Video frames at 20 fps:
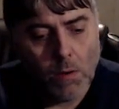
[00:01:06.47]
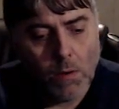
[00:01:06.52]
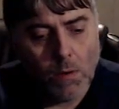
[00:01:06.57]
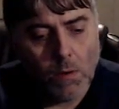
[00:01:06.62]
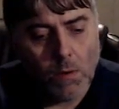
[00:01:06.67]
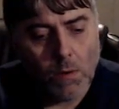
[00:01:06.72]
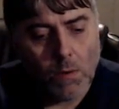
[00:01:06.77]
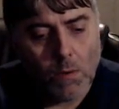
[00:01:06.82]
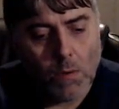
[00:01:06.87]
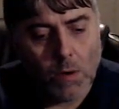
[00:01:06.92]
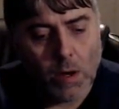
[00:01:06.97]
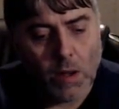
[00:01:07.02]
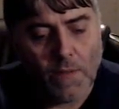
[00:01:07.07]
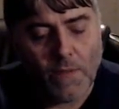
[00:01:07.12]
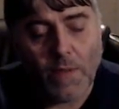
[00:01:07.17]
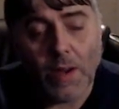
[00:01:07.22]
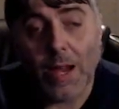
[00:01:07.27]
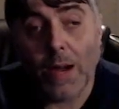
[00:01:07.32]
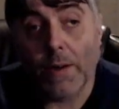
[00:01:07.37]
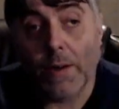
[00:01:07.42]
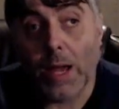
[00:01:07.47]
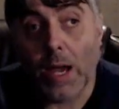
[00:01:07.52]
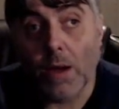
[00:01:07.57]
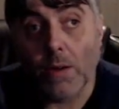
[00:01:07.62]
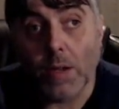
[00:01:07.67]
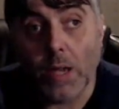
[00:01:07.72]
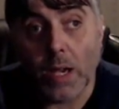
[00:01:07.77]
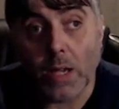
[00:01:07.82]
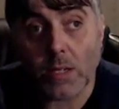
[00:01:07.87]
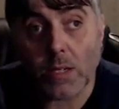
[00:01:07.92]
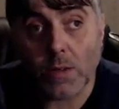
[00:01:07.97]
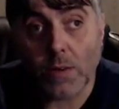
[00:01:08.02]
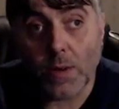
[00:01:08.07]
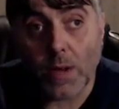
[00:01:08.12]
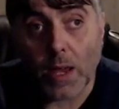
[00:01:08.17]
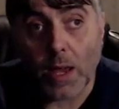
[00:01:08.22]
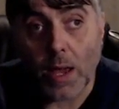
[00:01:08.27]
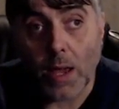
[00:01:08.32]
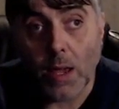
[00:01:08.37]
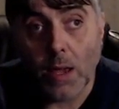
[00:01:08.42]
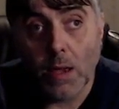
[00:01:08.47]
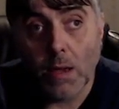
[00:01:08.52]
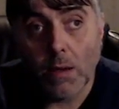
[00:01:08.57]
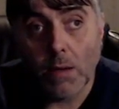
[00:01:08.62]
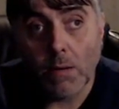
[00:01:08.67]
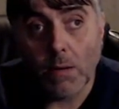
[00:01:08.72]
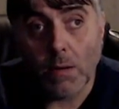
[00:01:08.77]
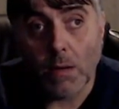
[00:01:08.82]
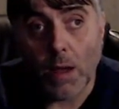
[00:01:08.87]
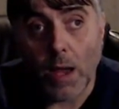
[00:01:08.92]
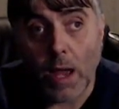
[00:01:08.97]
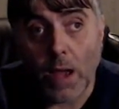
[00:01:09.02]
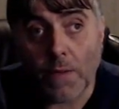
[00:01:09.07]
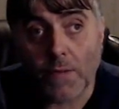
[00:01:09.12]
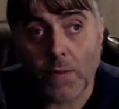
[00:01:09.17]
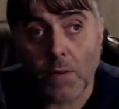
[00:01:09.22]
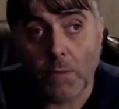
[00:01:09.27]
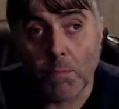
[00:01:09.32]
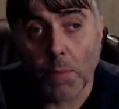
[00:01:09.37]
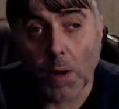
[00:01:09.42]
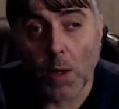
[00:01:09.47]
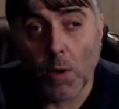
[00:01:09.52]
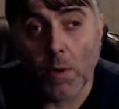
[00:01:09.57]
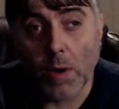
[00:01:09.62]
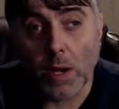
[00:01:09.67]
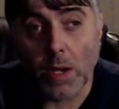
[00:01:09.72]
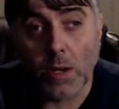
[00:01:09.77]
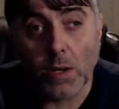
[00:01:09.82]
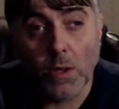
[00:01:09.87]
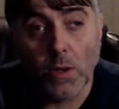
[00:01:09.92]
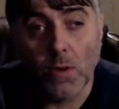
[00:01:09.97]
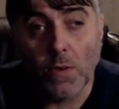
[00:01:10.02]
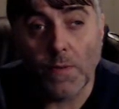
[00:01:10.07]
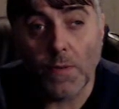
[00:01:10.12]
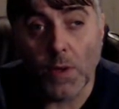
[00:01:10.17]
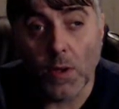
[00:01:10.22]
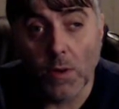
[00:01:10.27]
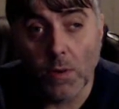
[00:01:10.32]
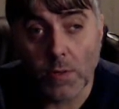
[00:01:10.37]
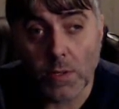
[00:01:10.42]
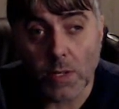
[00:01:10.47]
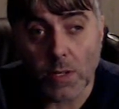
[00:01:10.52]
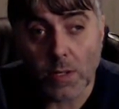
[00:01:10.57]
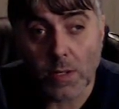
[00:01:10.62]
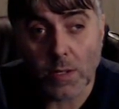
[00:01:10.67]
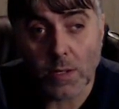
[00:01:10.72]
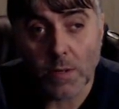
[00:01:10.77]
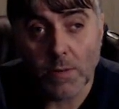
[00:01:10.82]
What I found out yesterday, after blowing two fuses,